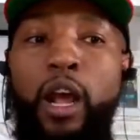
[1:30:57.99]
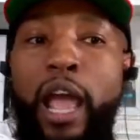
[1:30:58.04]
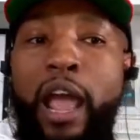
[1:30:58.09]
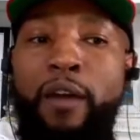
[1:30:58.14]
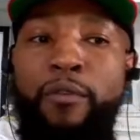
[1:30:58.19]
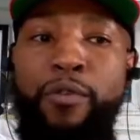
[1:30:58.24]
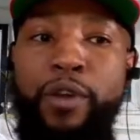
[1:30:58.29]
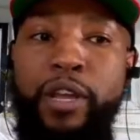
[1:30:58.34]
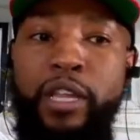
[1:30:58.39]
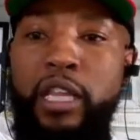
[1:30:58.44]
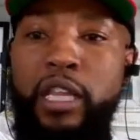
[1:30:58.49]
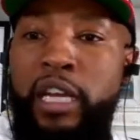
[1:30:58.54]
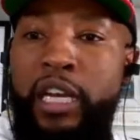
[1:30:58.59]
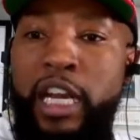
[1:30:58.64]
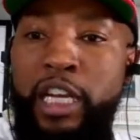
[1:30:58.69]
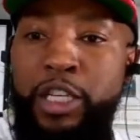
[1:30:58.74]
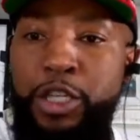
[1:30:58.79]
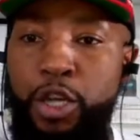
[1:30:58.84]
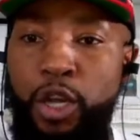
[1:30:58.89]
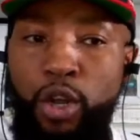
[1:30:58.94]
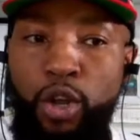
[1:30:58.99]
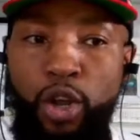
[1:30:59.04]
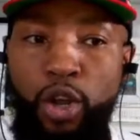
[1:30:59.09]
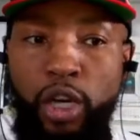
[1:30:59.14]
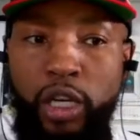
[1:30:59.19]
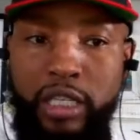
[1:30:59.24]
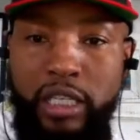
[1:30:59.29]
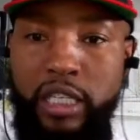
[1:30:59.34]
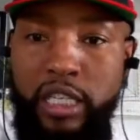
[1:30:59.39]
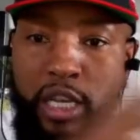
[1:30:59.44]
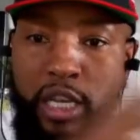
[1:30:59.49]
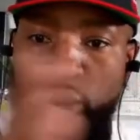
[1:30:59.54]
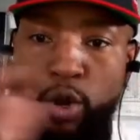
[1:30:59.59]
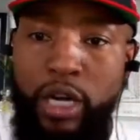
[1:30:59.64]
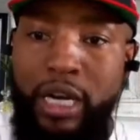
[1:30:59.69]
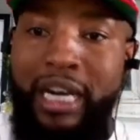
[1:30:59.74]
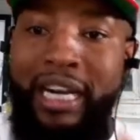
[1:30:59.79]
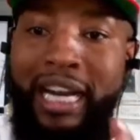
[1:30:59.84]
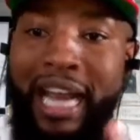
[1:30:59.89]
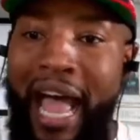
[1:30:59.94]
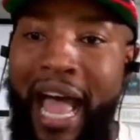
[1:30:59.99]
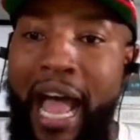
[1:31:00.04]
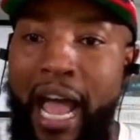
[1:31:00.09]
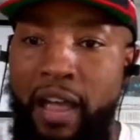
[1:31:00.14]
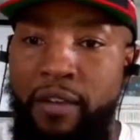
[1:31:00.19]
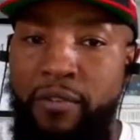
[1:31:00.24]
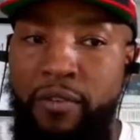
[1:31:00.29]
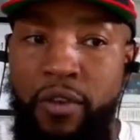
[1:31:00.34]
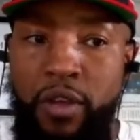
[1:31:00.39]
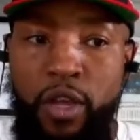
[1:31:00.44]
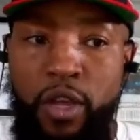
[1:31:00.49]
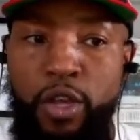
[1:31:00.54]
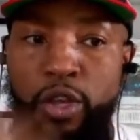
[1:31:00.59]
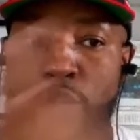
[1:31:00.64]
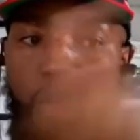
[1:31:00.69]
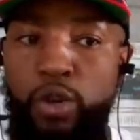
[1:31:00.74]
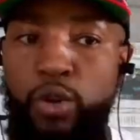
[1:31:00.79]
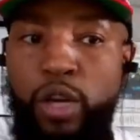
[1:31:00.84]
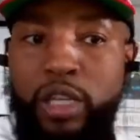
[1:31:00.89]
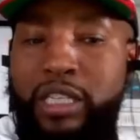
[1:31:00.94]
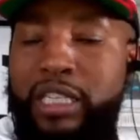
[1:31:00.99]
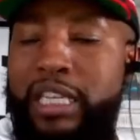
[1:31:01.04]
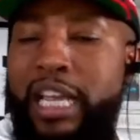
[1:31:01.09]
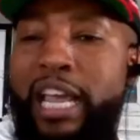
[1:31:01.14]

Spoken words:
Everything that you're going to see on the live, you're going to